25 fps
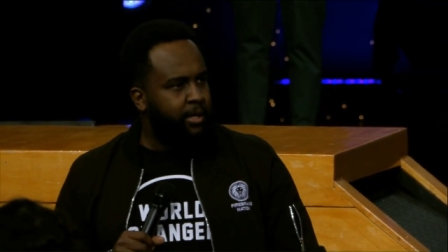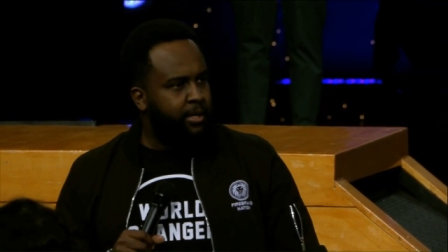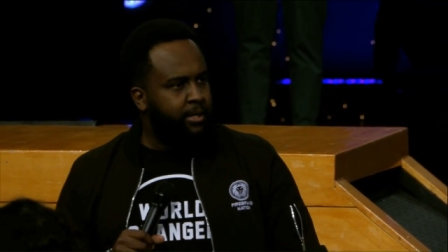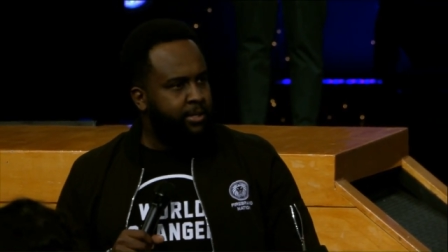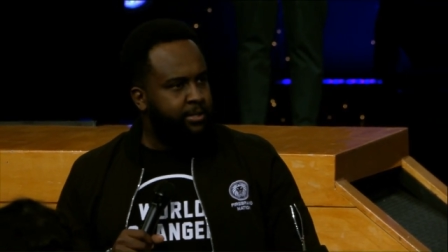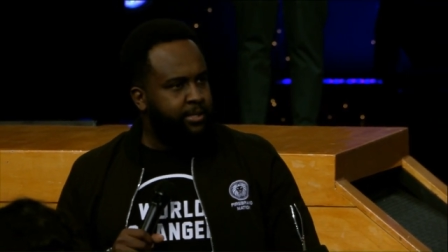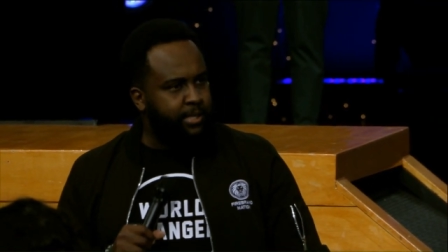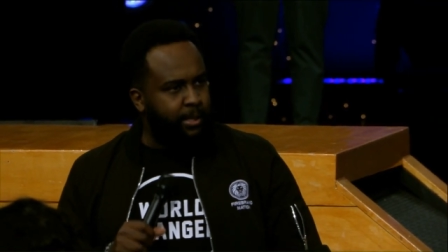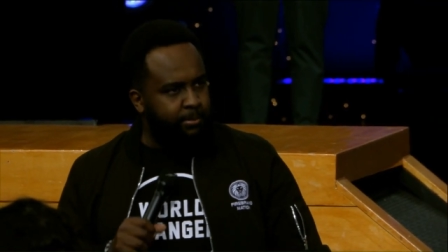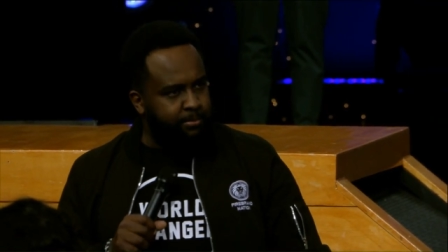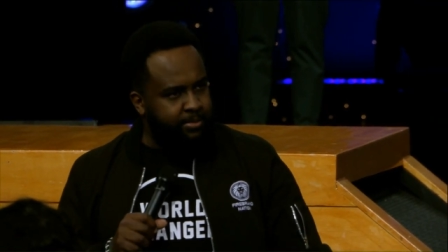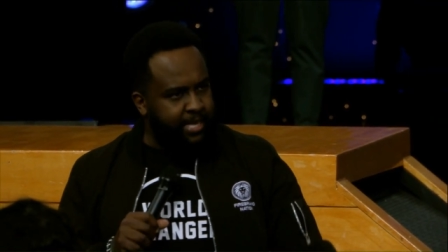
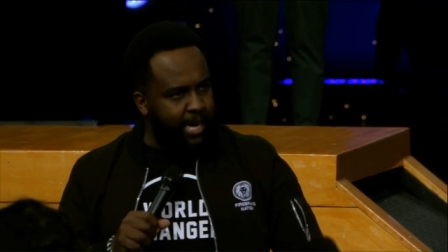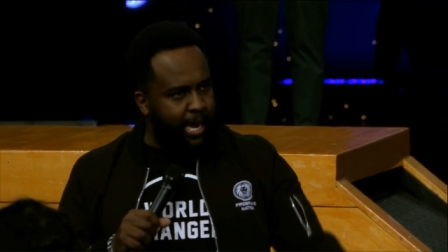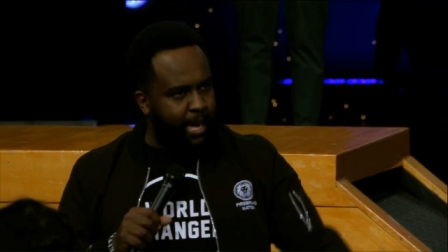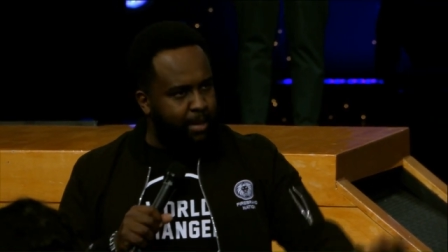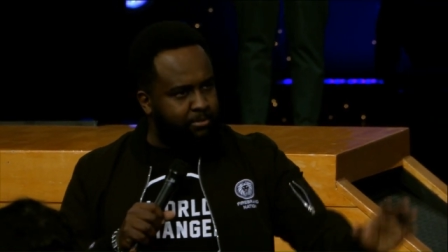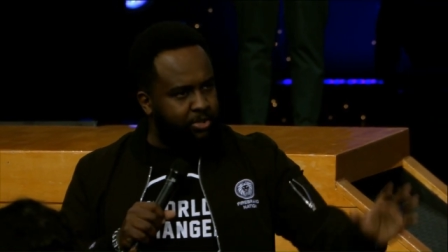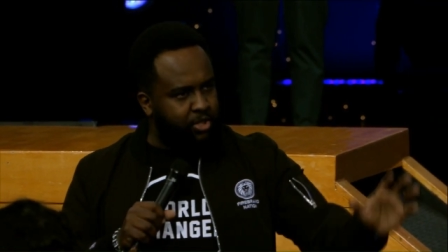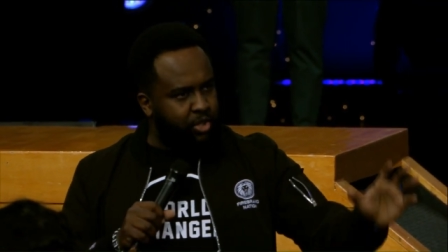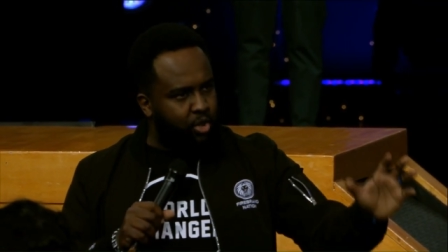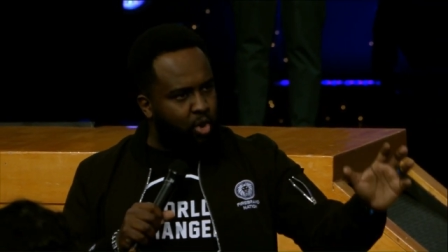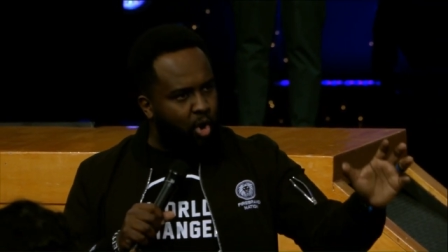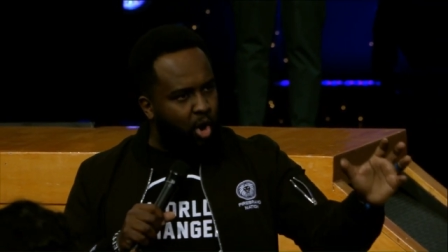
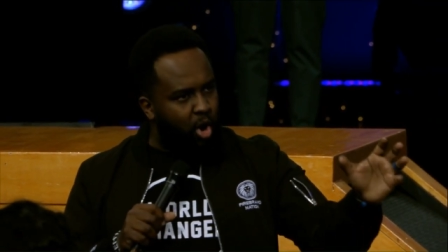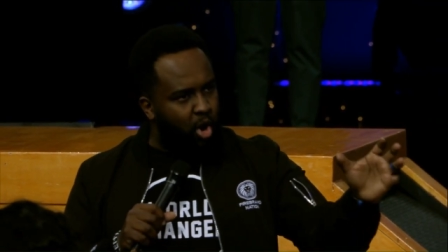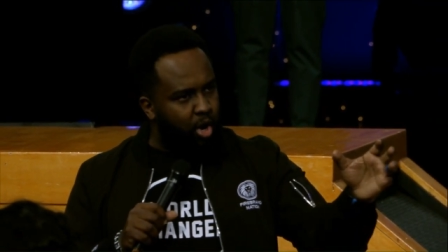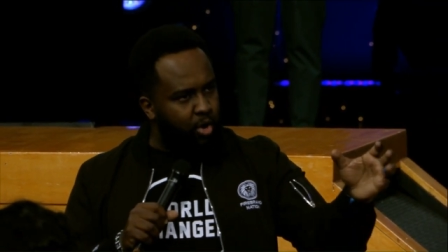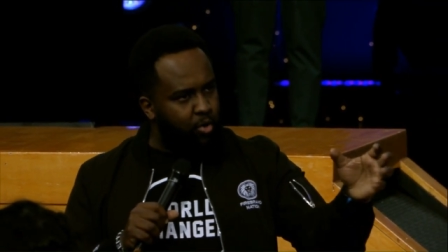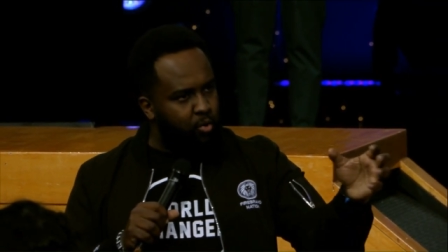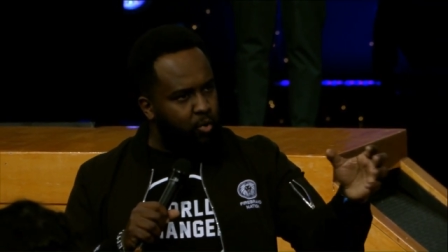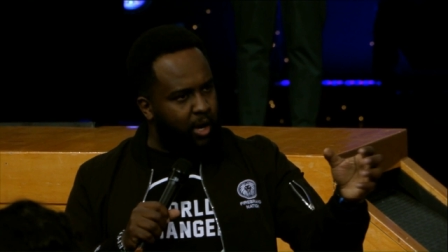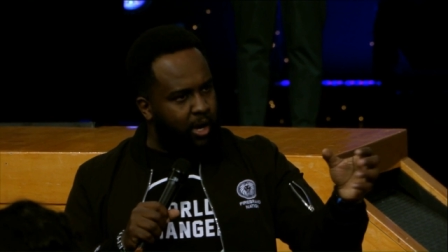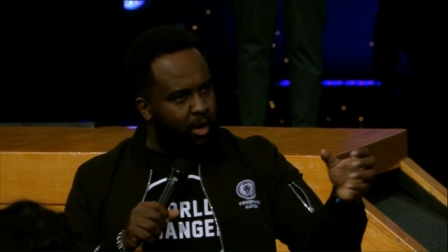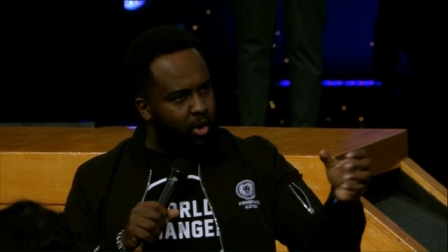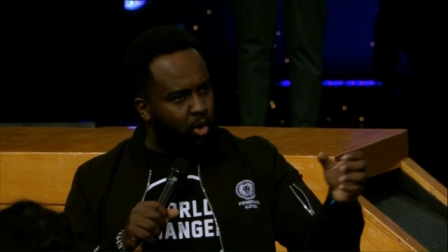Sometimes God
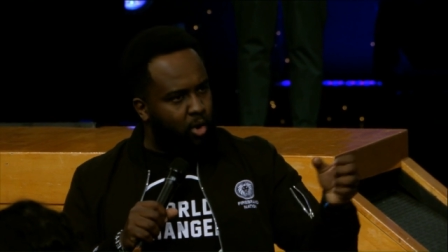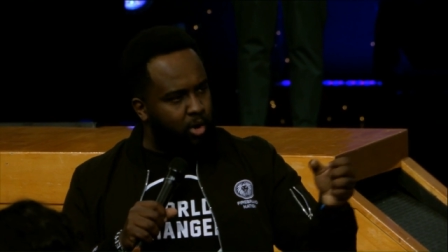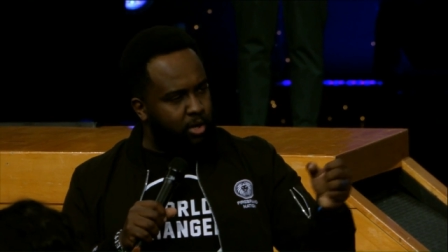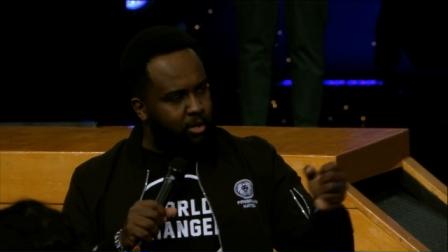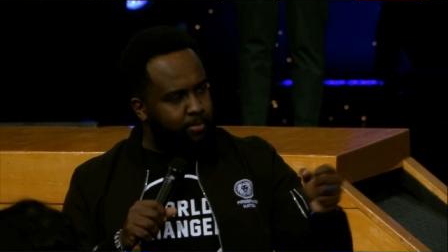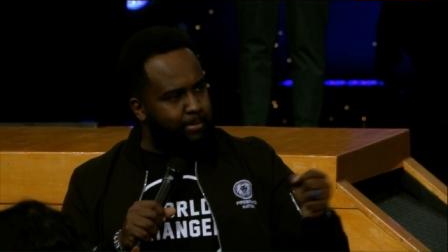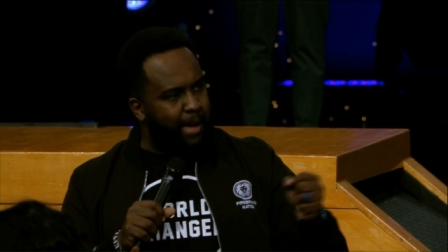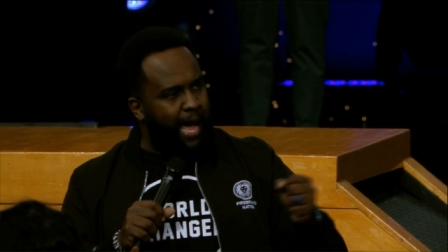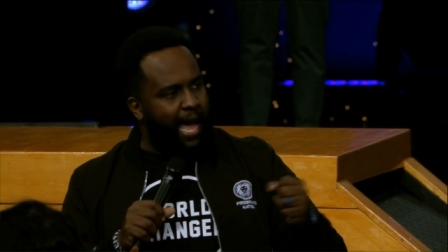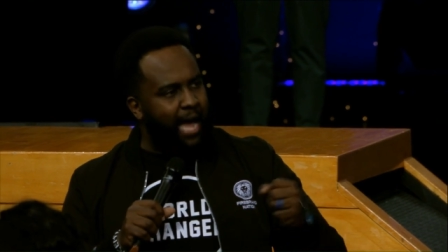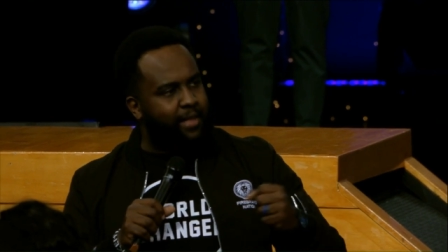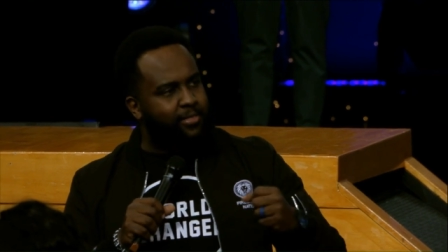will
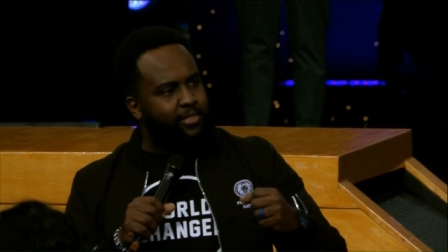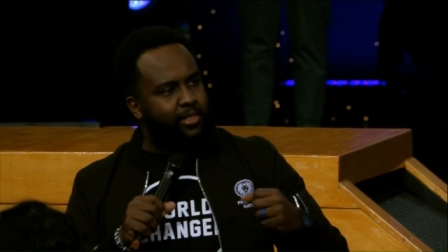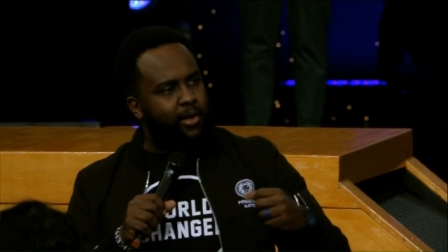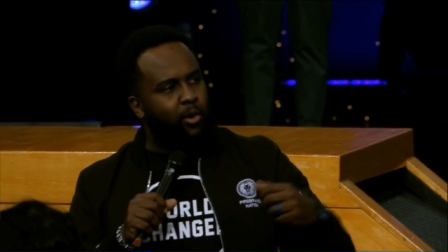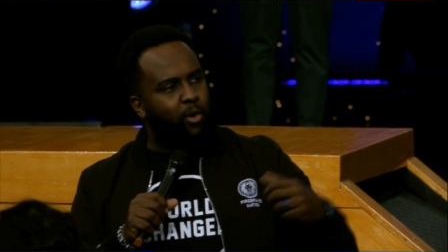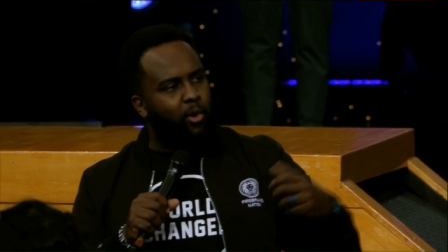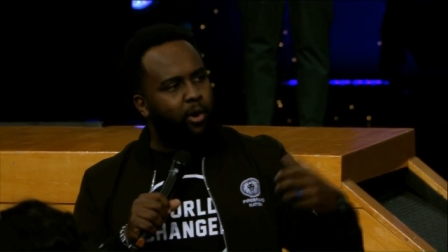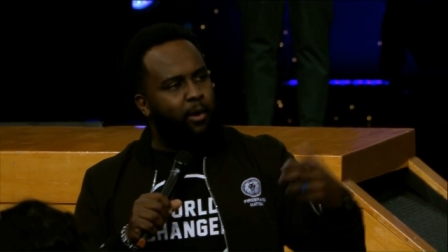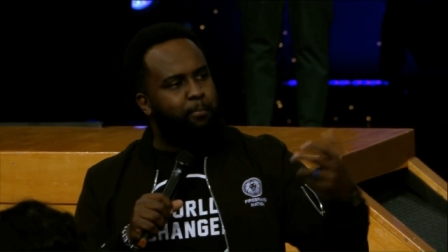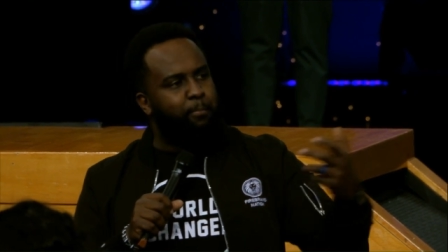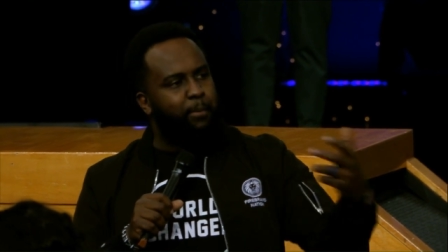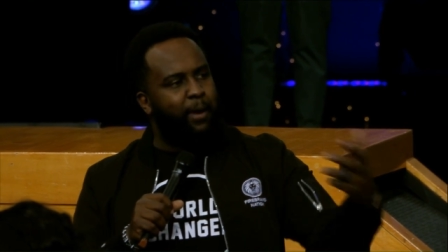hold back the
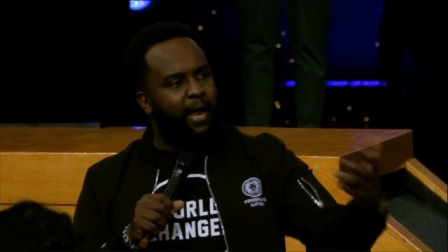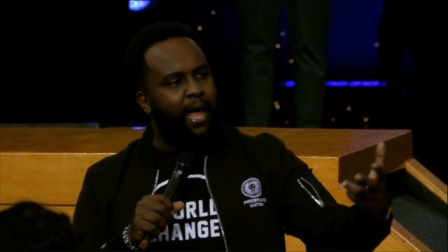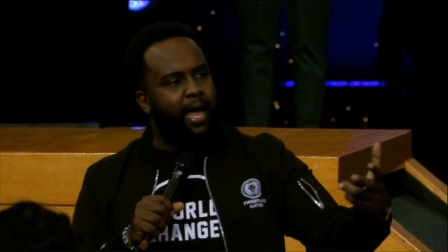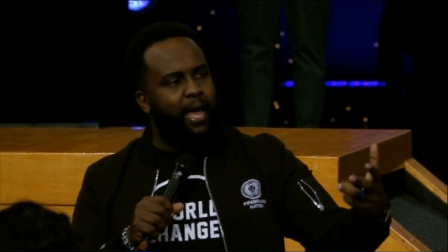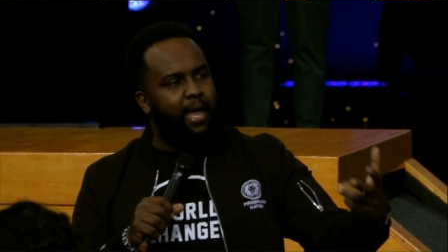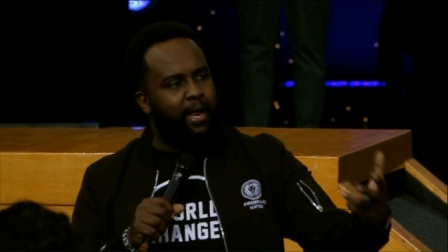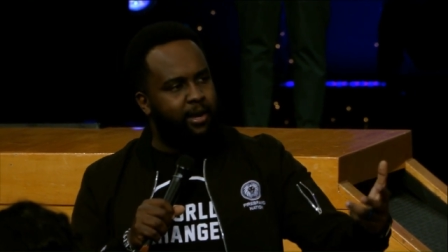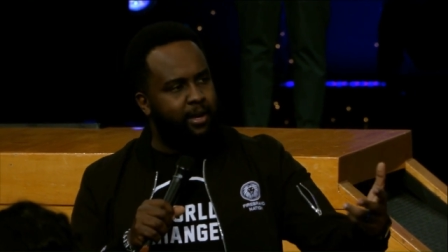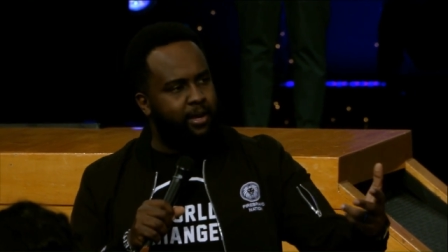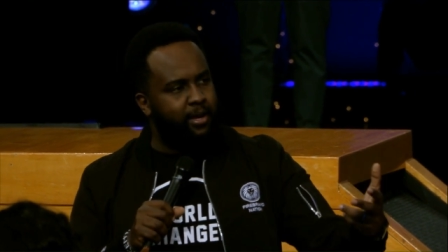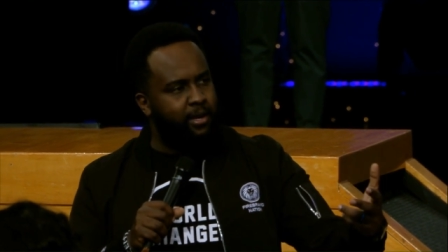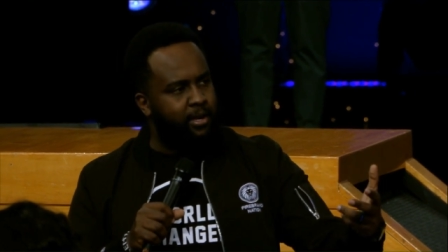whole
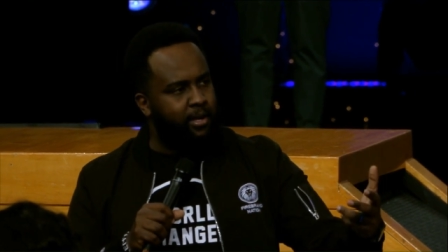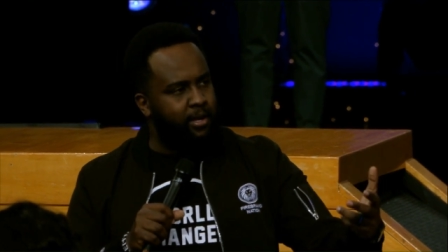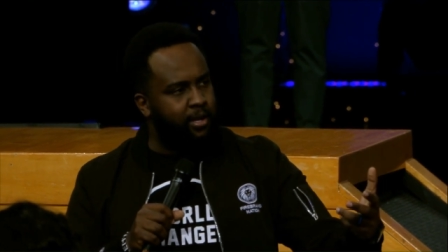plan